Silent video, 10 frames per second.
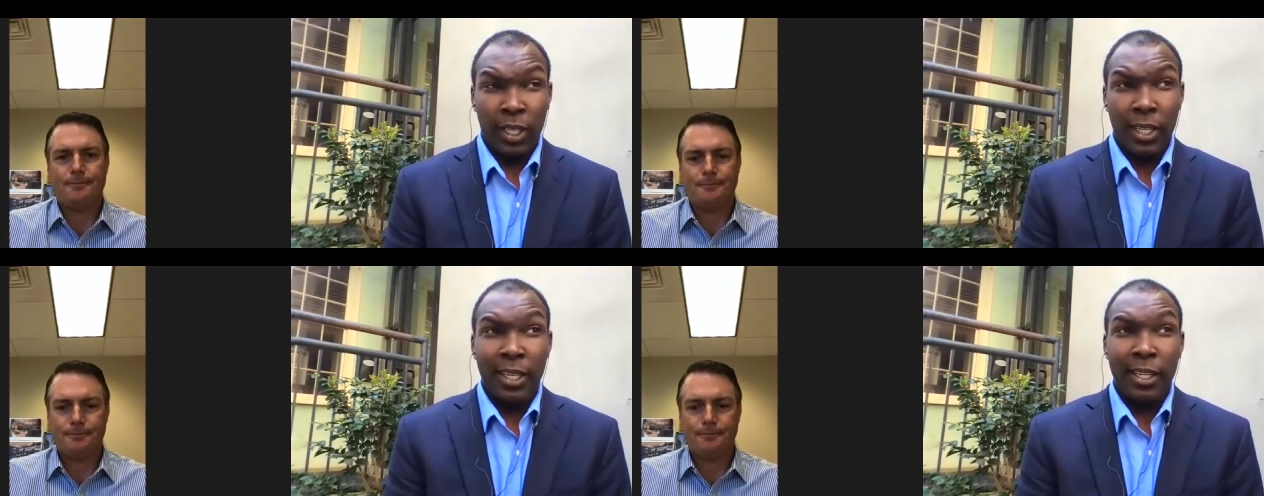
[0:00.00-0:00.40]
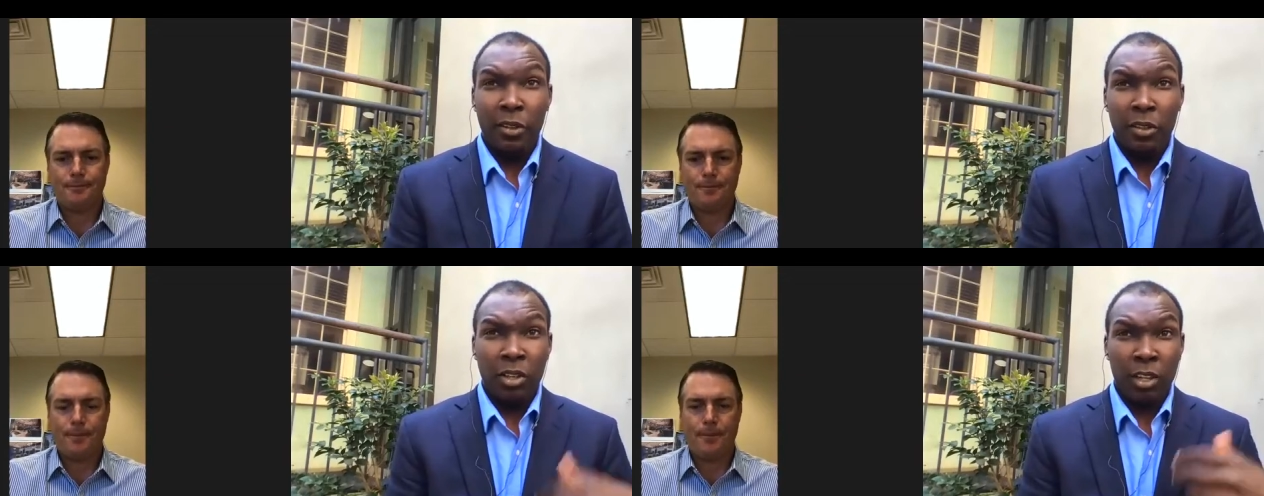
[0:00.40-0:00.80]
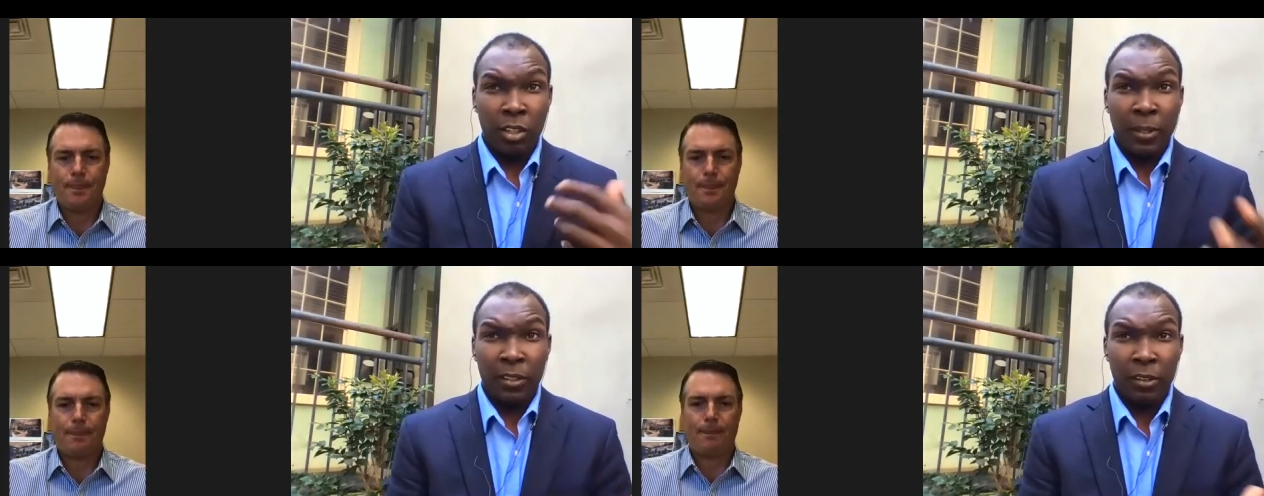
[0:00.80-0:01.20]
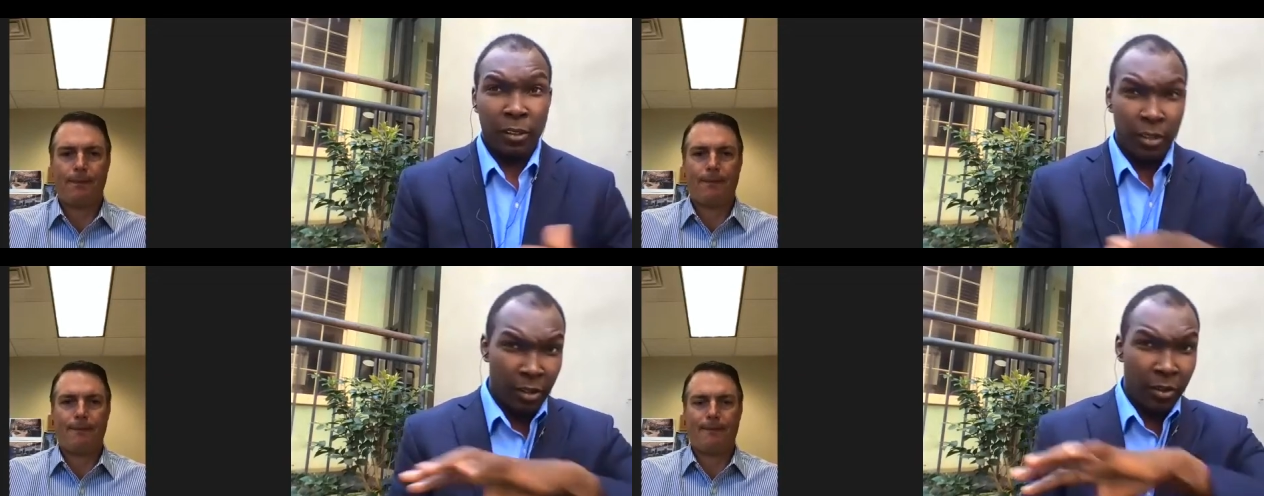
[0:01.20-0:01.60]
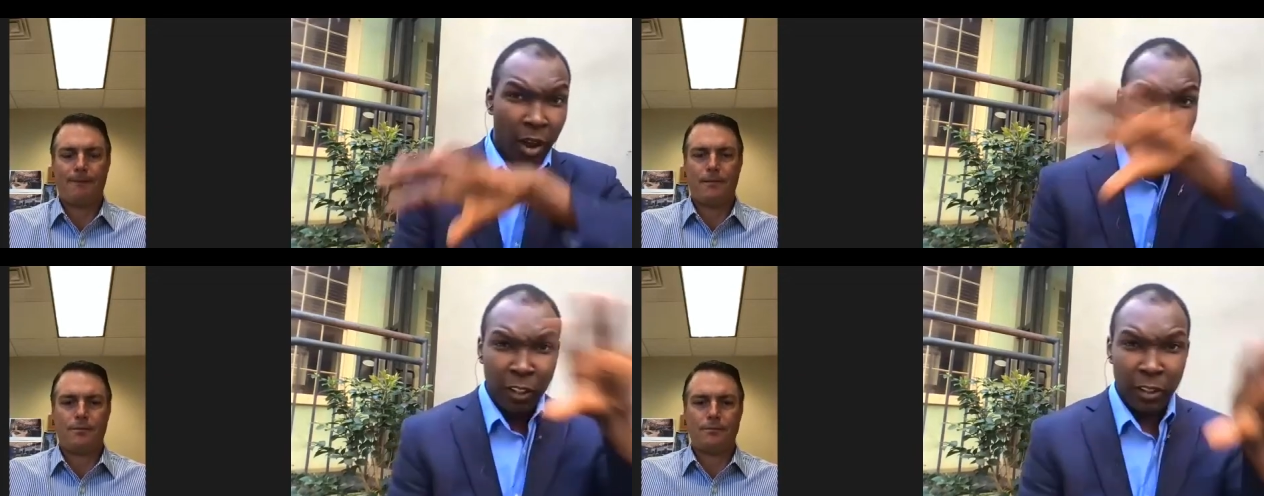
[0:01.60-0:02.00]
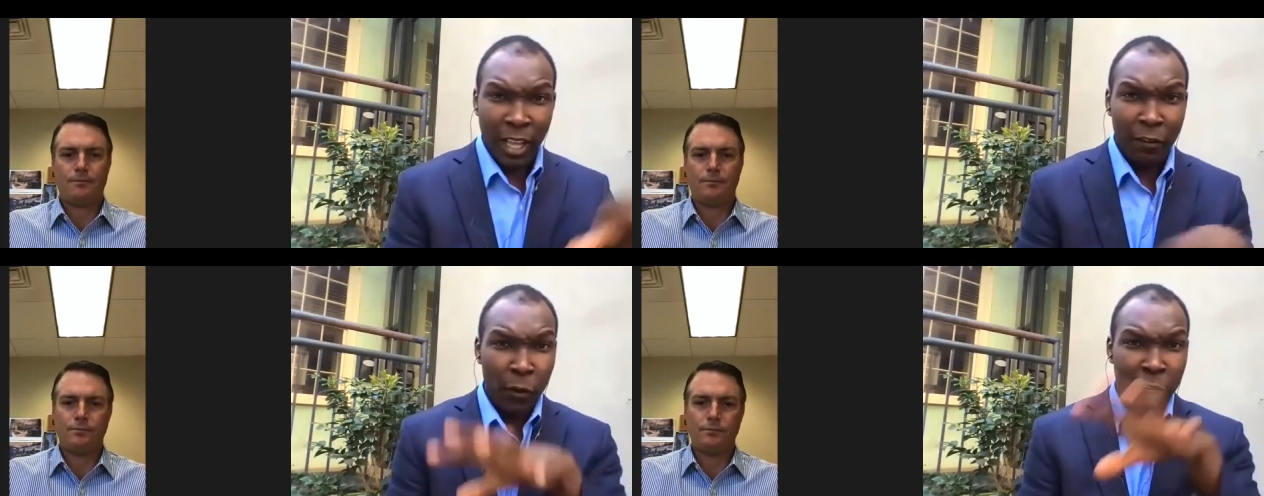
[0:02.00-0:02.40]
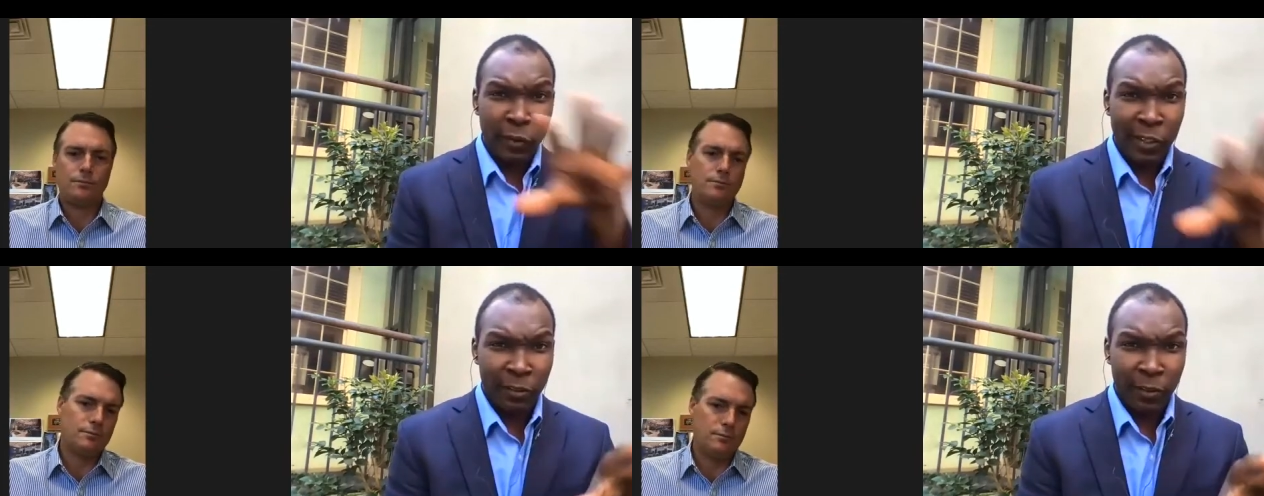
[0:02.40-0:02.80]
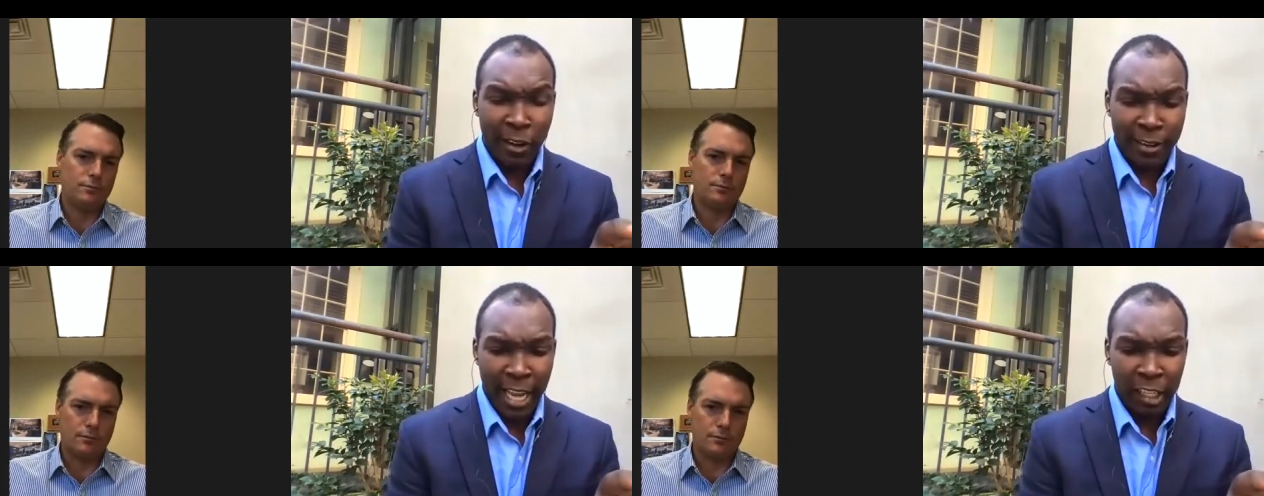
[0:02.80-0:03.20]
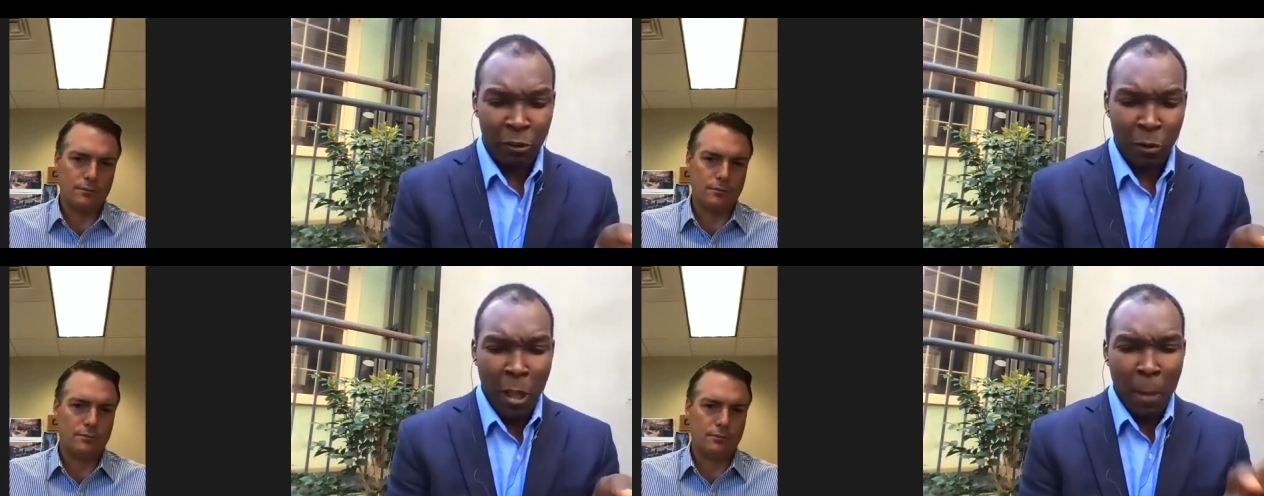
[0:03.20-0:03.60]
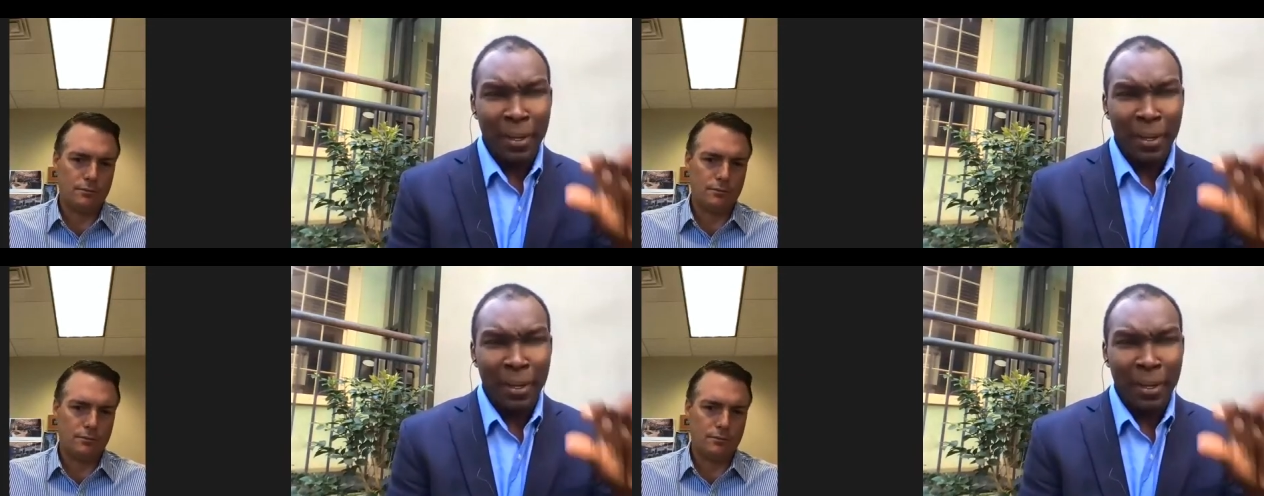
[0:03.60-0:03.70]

Speaker 1: And I know you talked about, you know, obviously the other restaurants around Nashville,